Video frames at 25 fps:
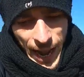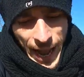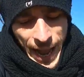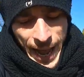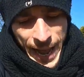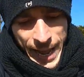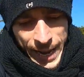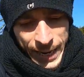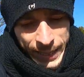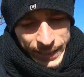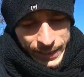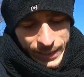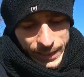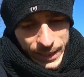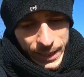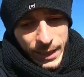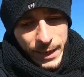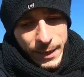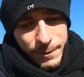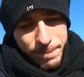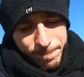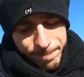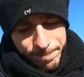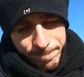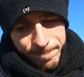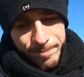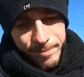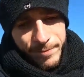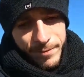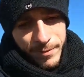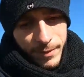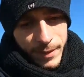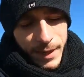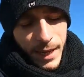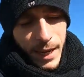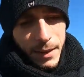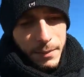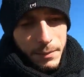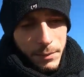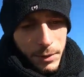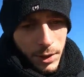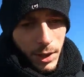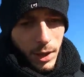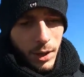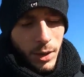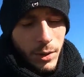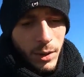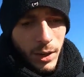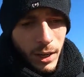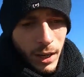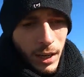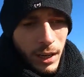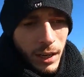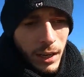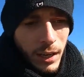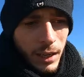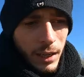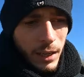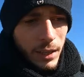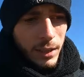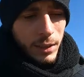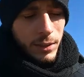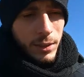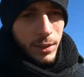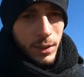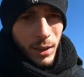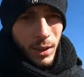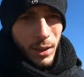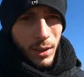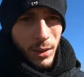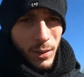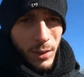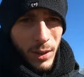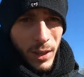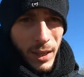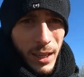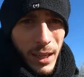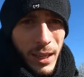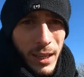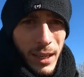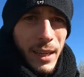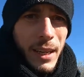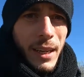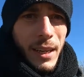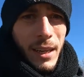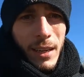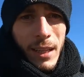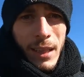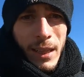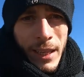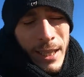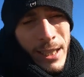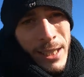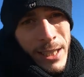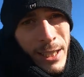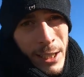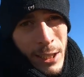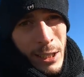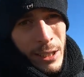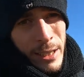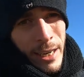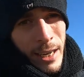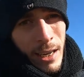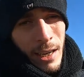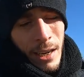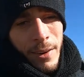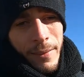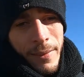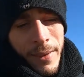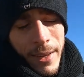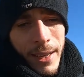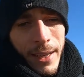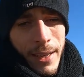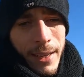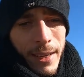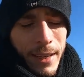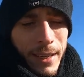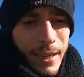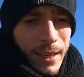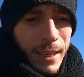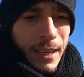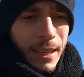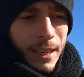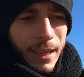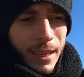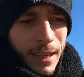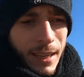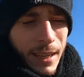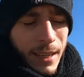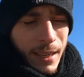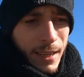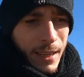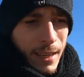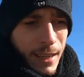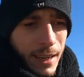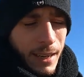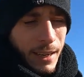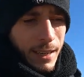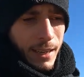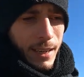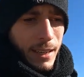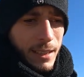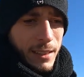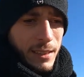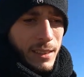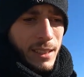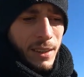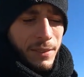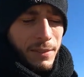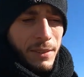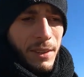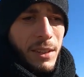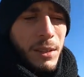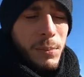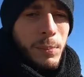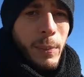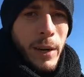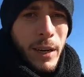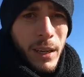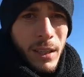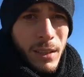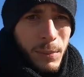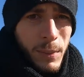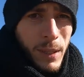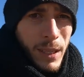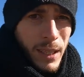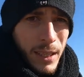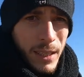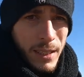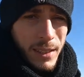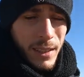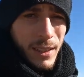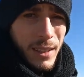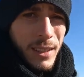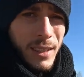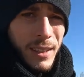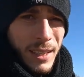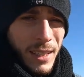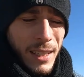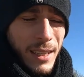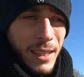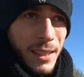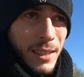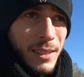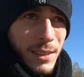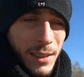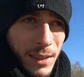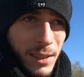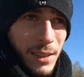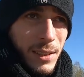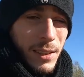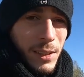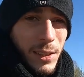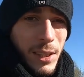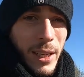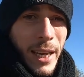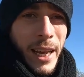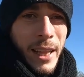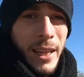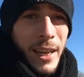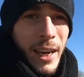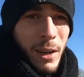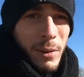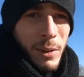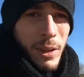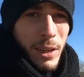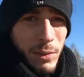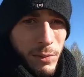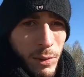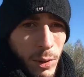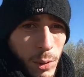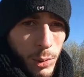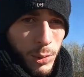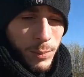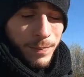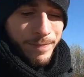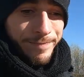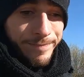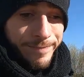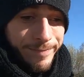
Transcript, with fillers: And uh, yeah, so so listening to Gary Vee uh, definitely inspired me to, to, head down that road.